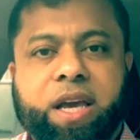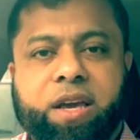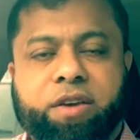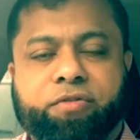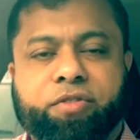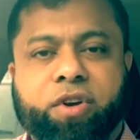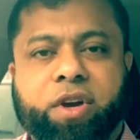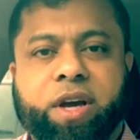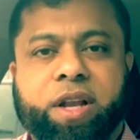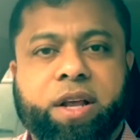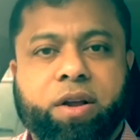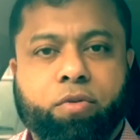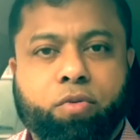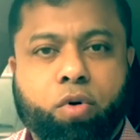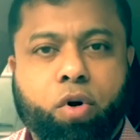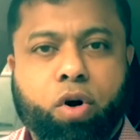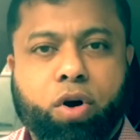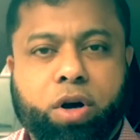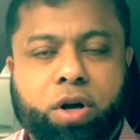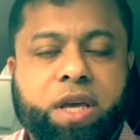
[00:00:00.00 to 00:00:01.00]
if you get it
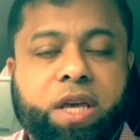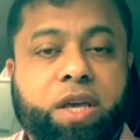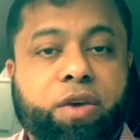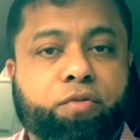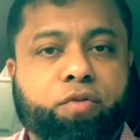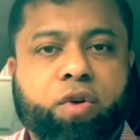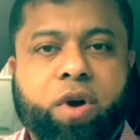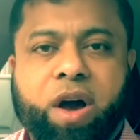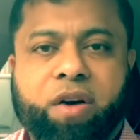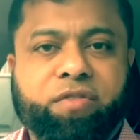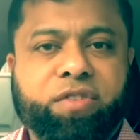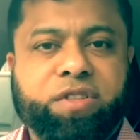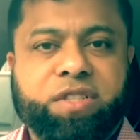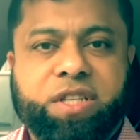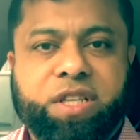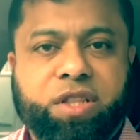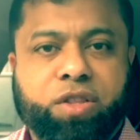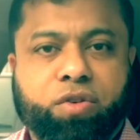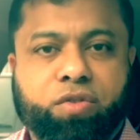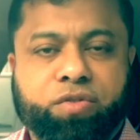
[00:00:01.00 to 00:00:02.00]
wrong if you haven't
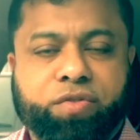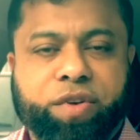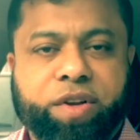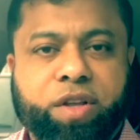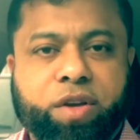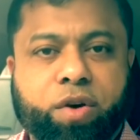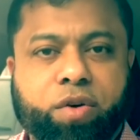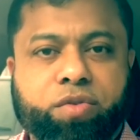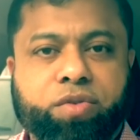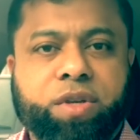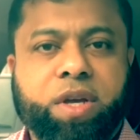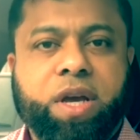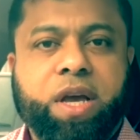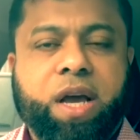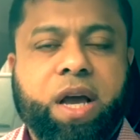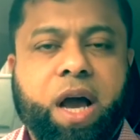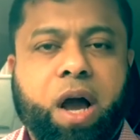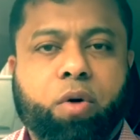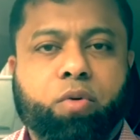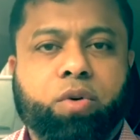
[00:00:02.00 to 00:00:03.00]
seen those videos
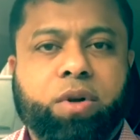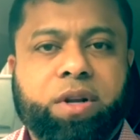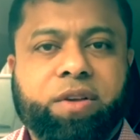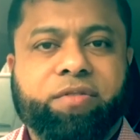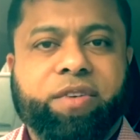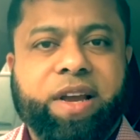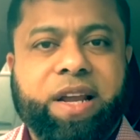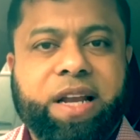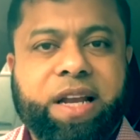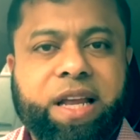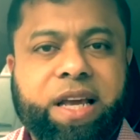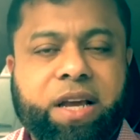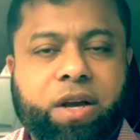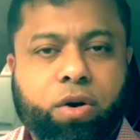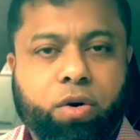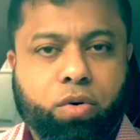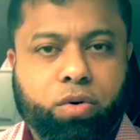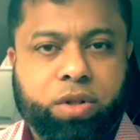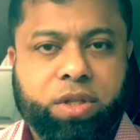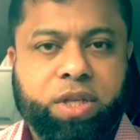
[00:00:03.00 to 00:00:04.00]
I will leave a link
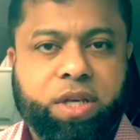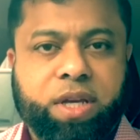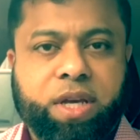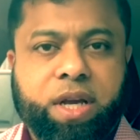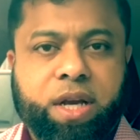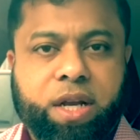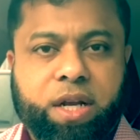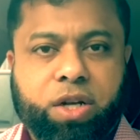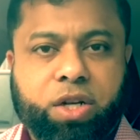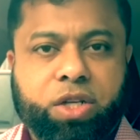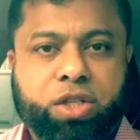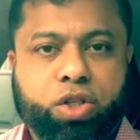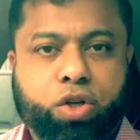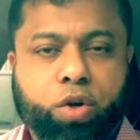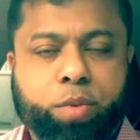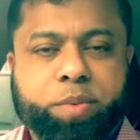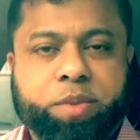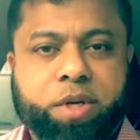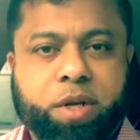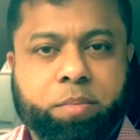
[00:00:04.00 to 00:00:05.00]
on the
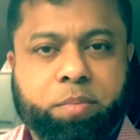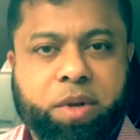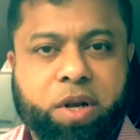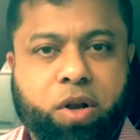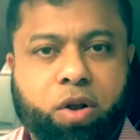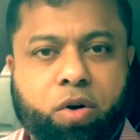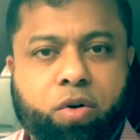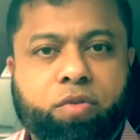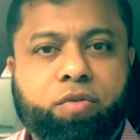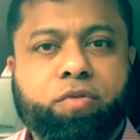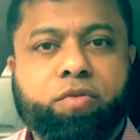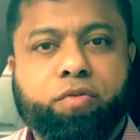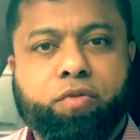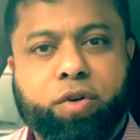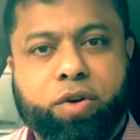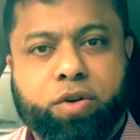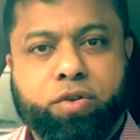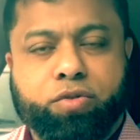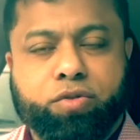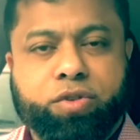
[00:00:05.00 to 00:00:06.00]
description below
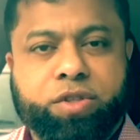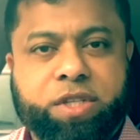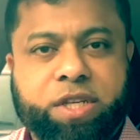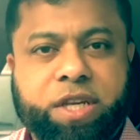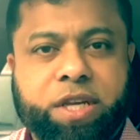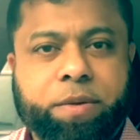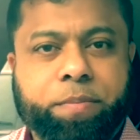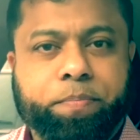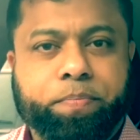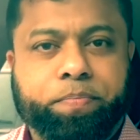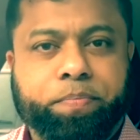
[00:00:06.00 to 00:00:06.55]
for you to see.